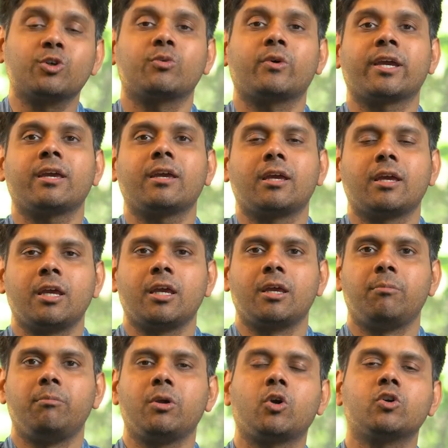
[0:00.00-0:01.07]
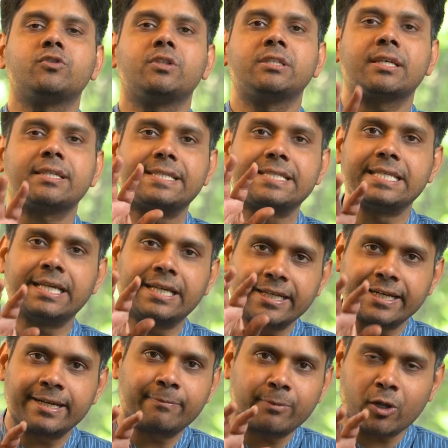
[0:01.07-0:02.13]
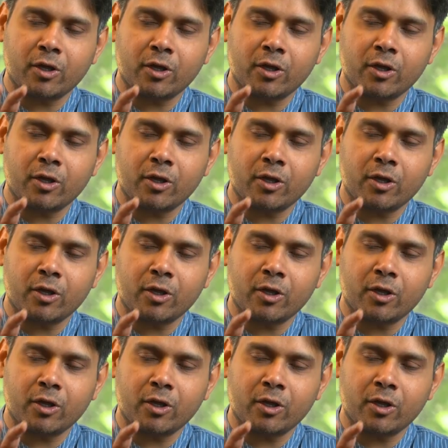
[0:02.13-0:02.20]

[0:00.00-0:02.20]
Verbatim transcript: You know why? because these are secret